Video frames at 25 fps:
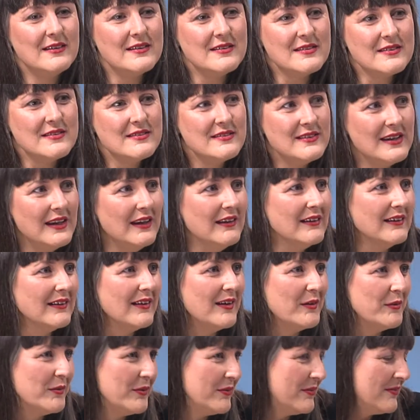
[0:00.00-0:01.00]
as a singer.
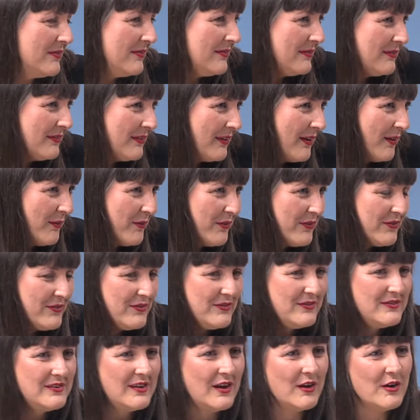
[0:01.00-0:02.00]
I was
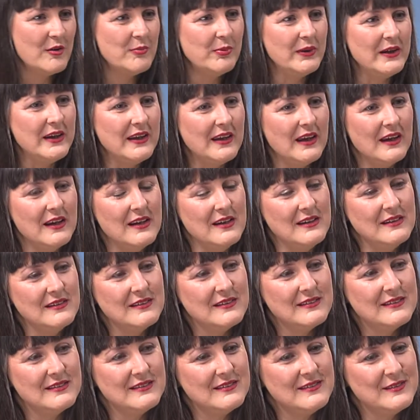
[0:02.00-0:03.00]
terribly
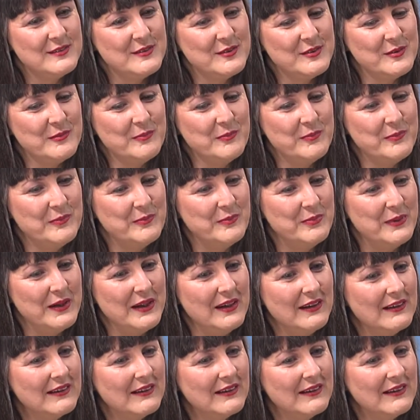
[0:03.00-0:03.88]
keen to be a